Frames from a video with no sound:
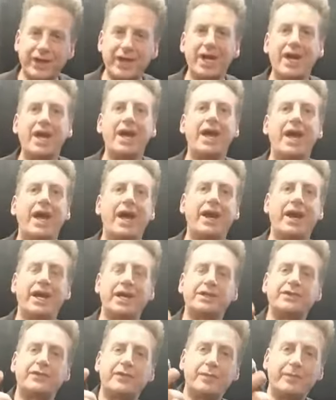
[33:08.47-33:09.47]
And ask for
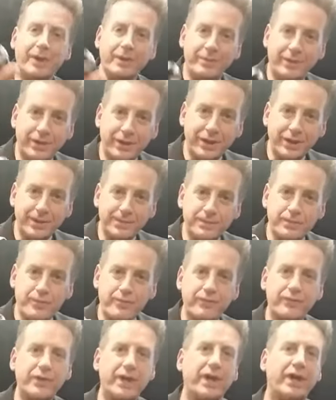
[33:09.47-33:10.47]
my book,
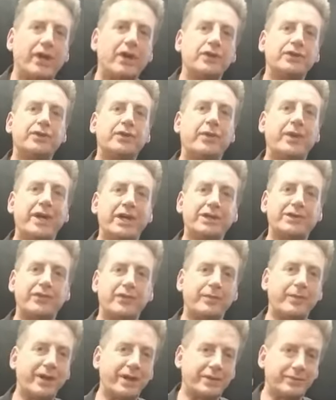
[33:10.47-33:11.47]
and also ask for my
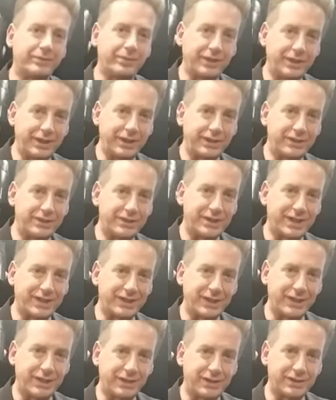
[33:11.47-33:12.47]
complete
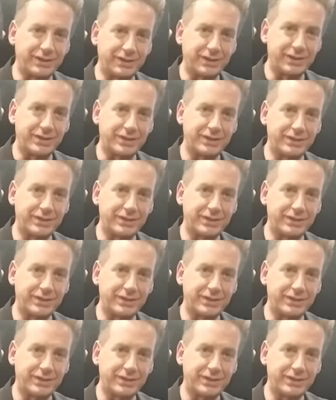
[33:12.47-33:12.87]
technology list.